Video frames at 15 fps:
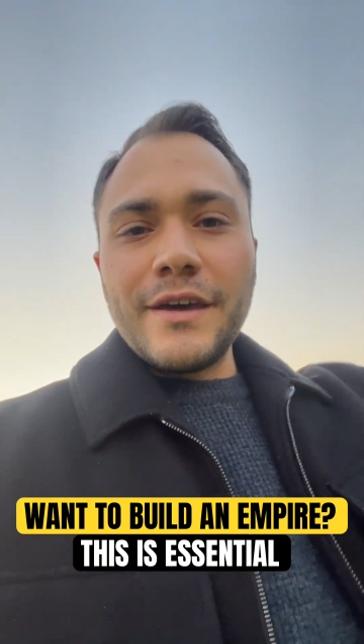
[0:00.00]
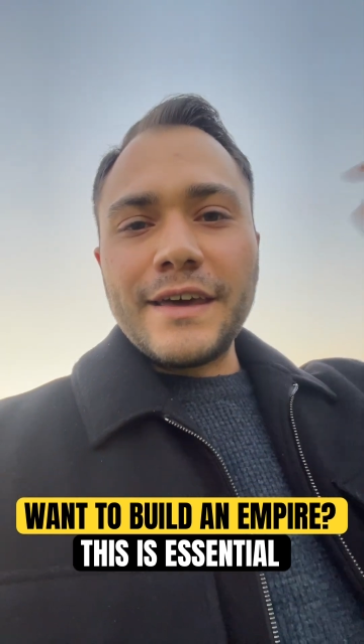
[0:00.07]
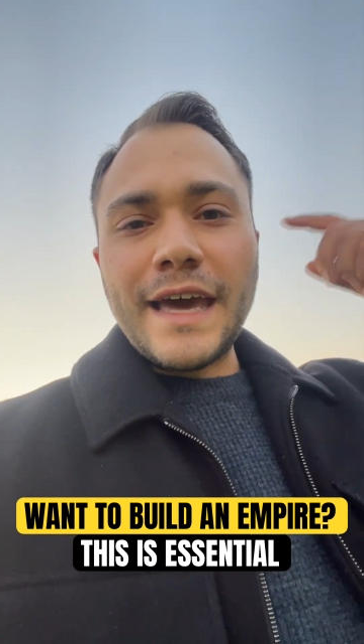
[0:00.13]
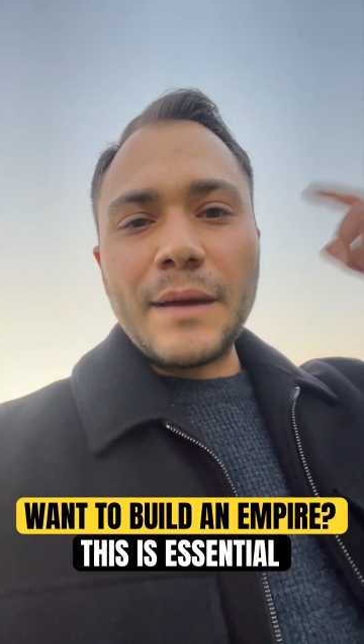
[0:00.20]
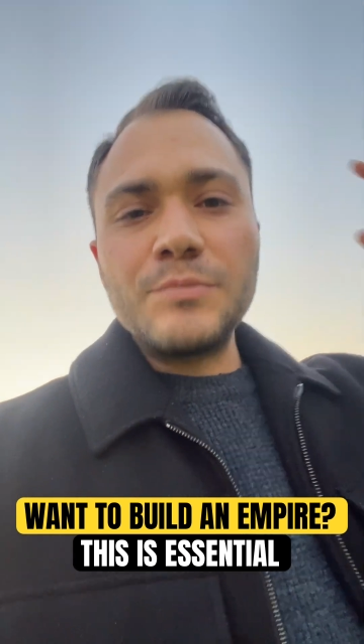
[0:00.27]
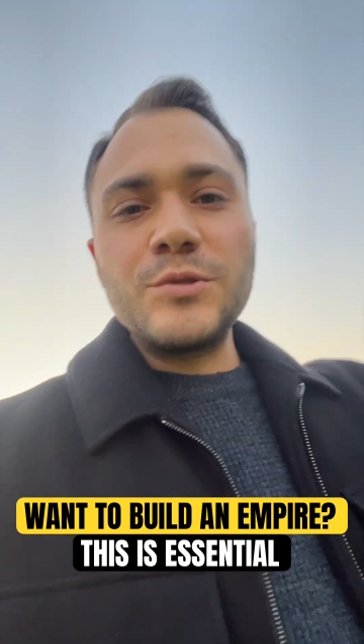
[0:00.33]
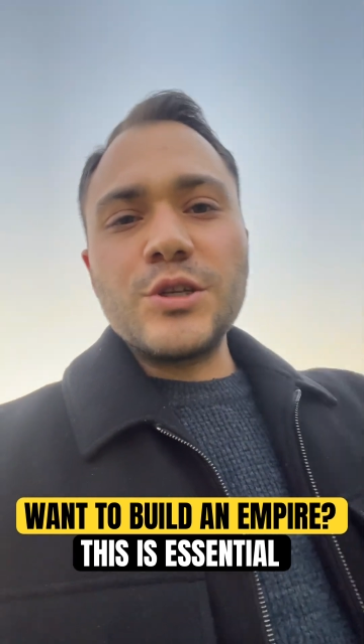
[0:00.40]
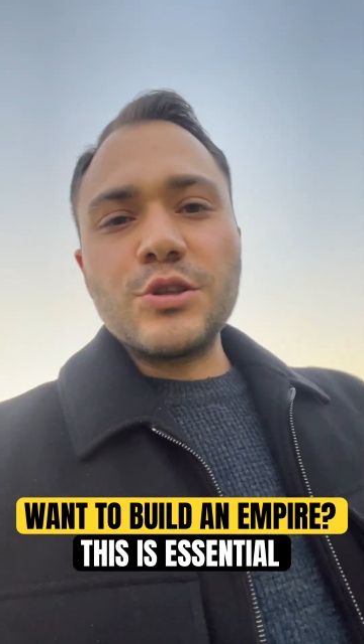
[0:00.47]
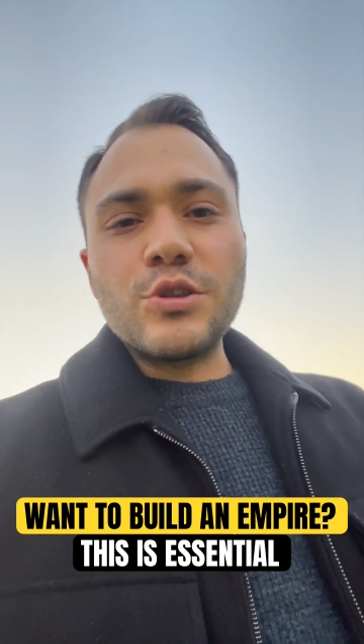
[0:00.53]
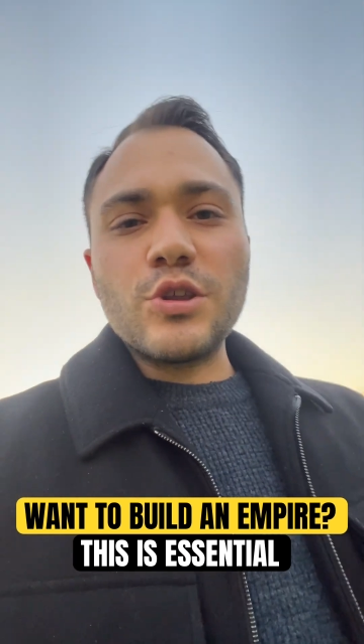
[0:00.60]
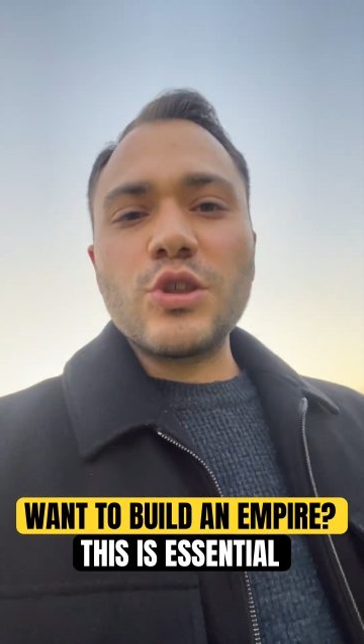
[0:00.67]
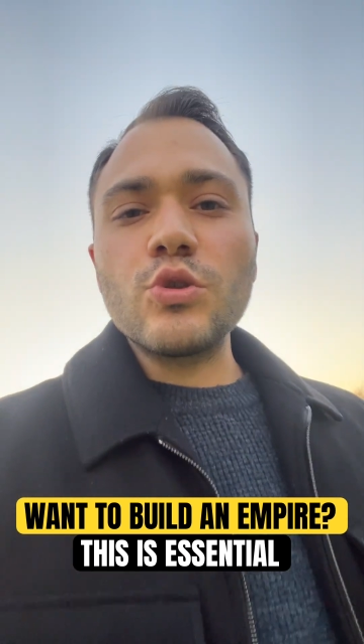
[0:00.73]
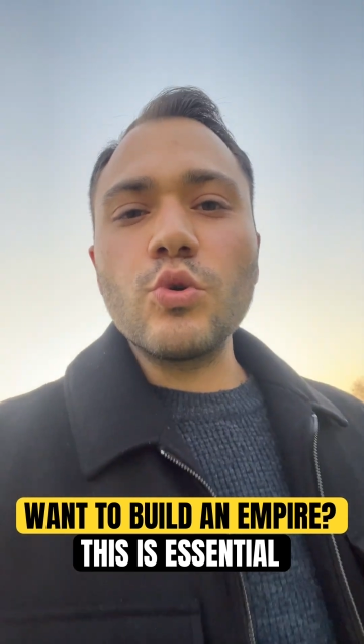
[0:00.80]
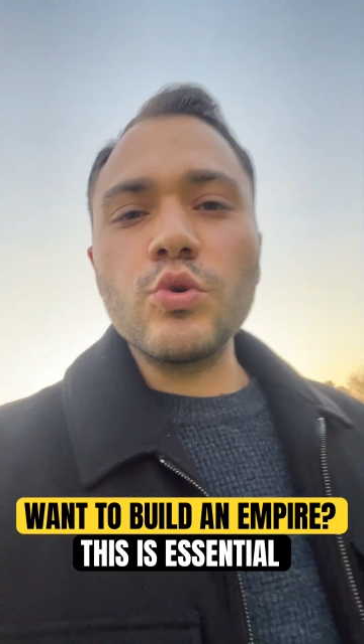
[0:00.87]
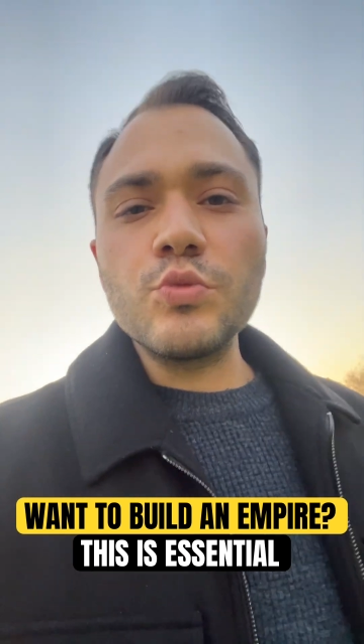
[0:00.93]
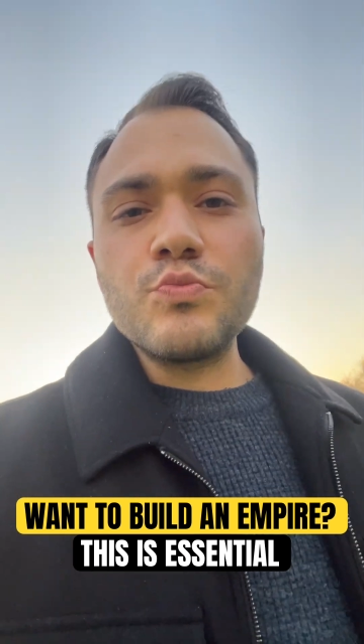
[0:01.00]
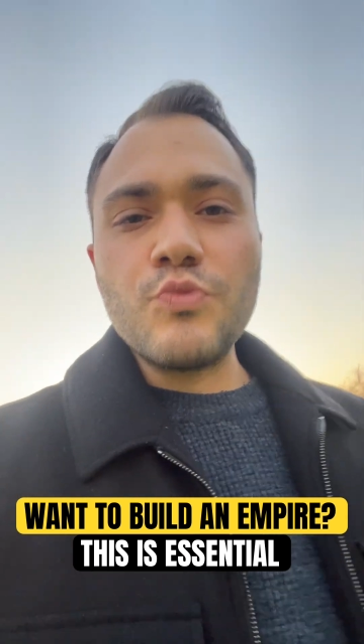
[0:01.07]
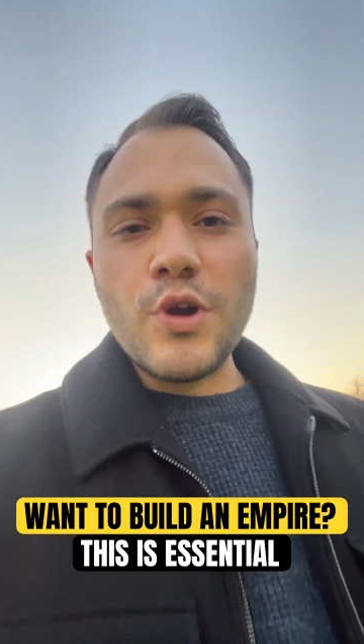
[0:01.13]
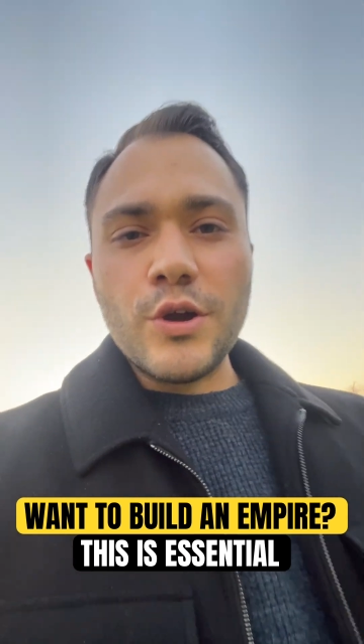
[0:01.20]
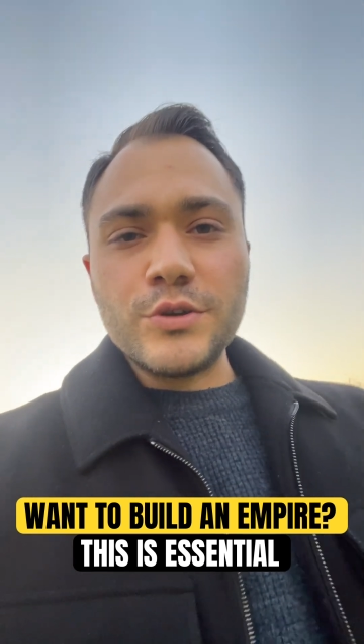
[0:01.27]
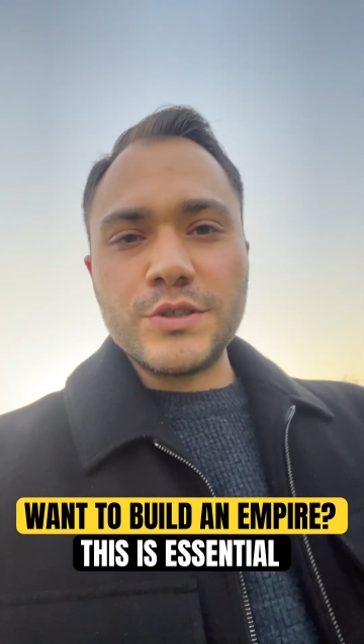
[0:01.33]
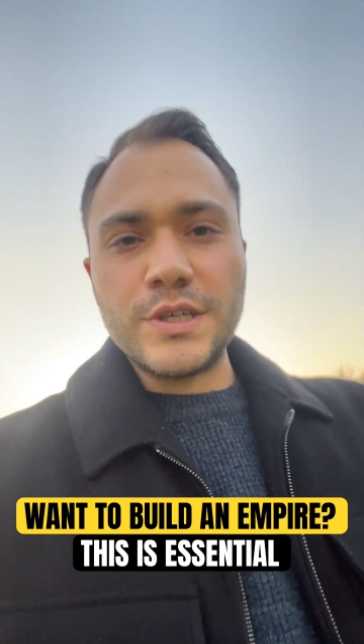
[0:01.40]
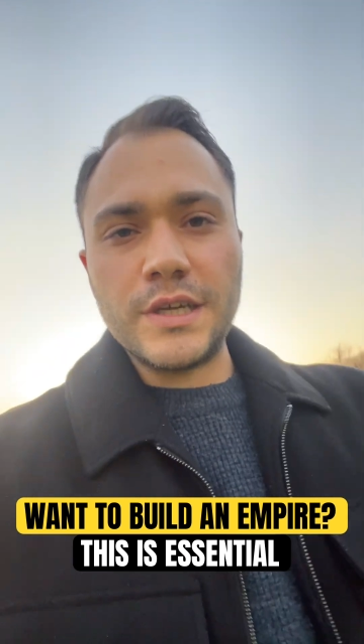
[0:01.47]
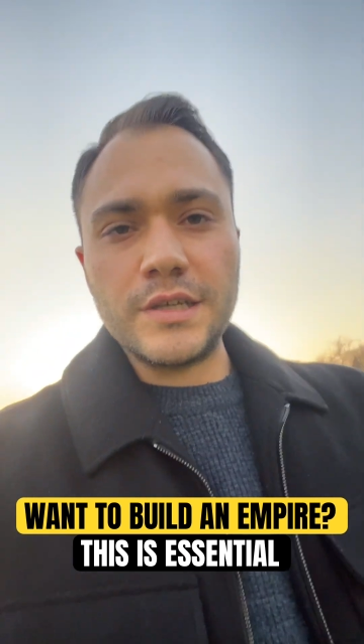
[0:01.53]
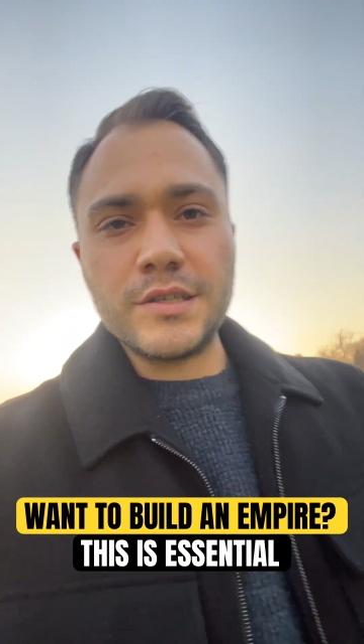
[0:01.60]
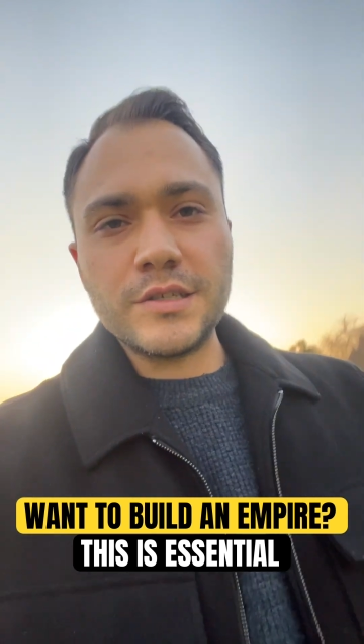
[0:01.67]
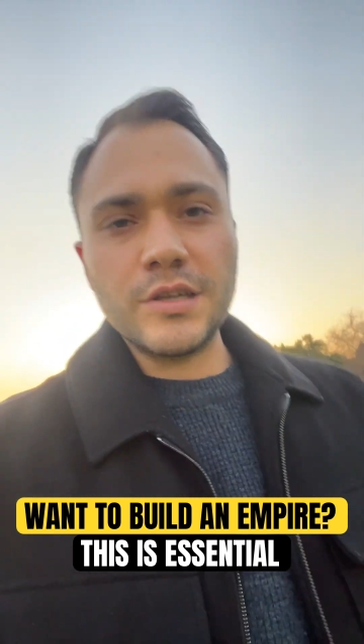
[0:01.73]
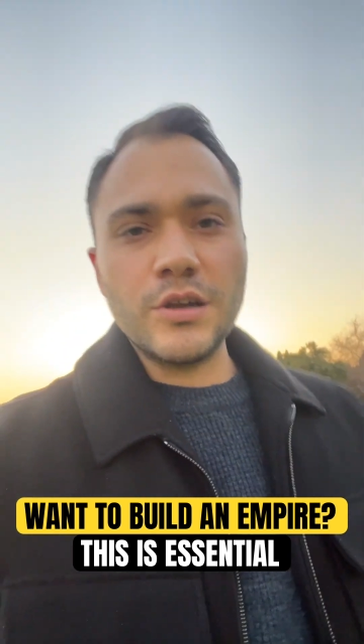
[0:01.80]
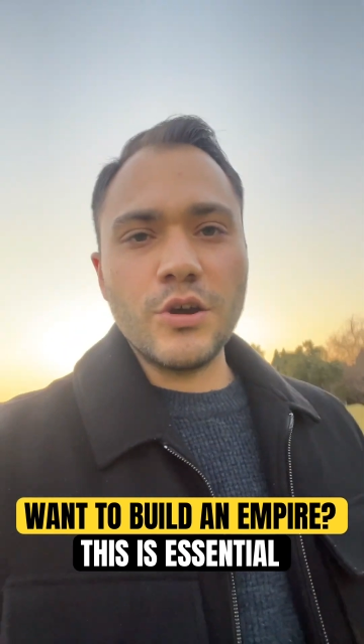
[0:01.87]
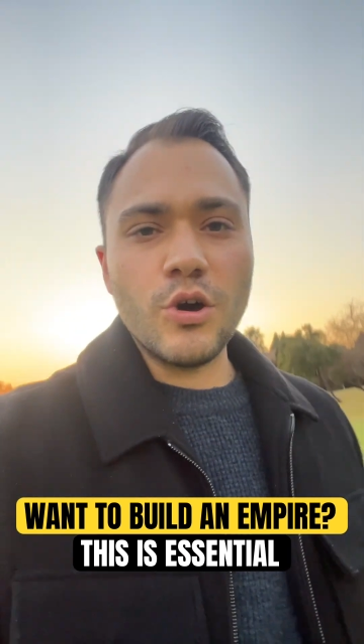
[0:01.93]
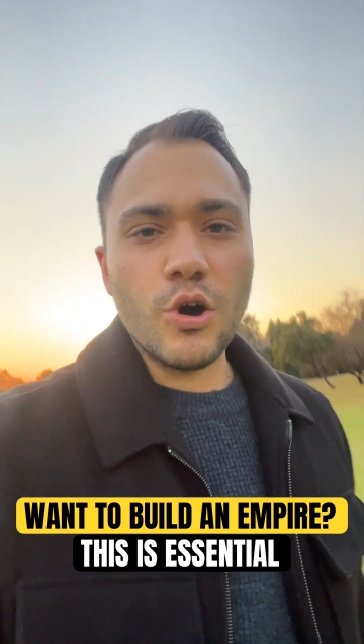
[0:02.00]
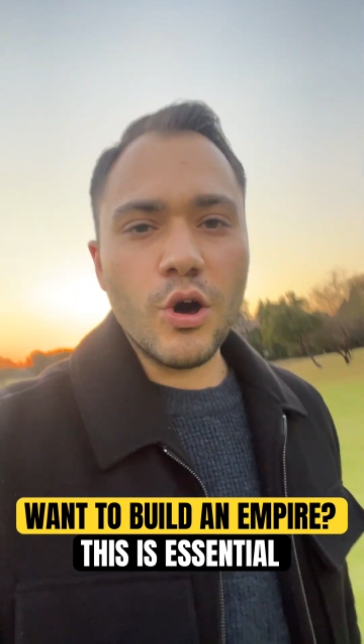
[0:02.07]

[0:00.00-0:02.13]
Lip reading: captured the thought process